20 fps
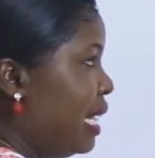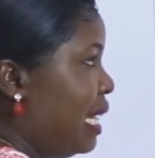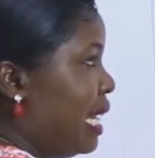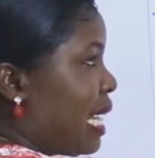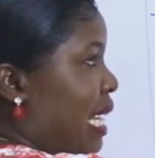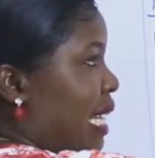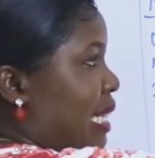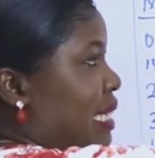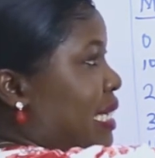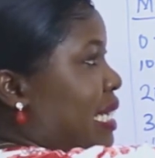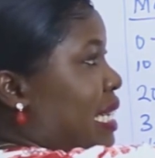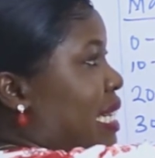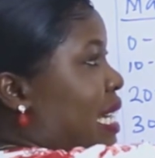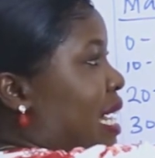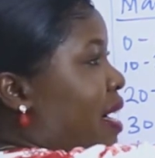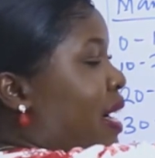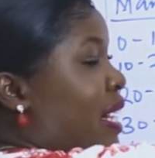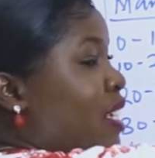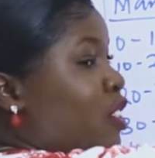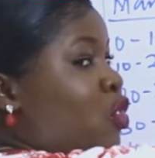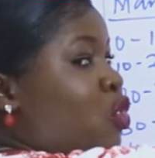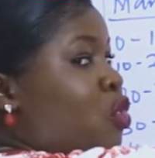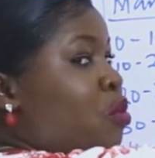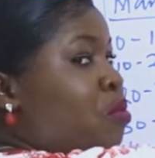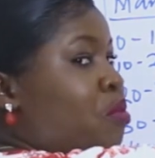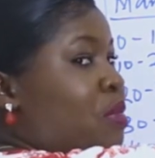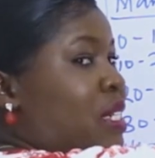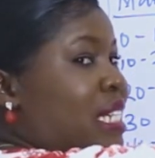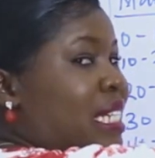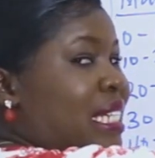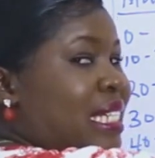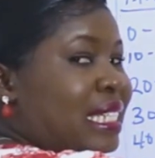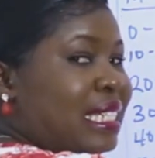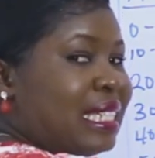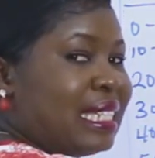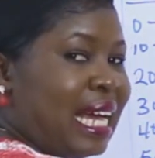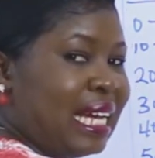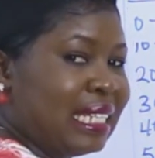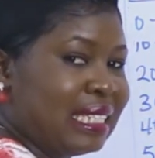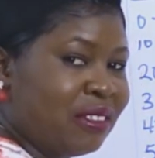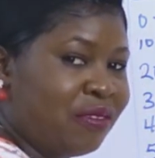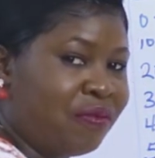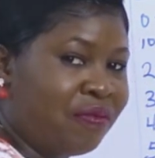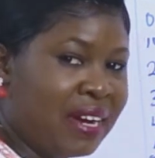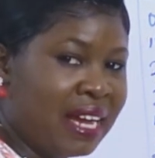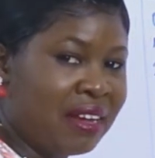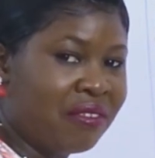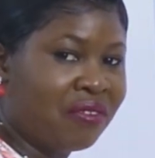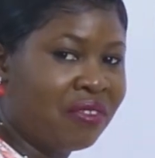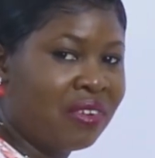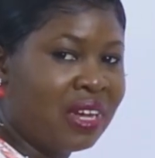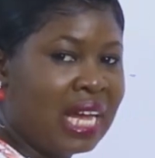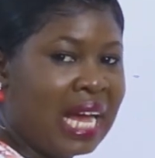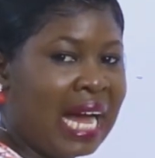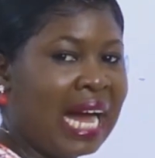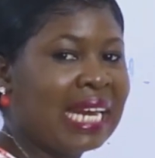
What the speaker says: Like I said, our assumed mean is 35.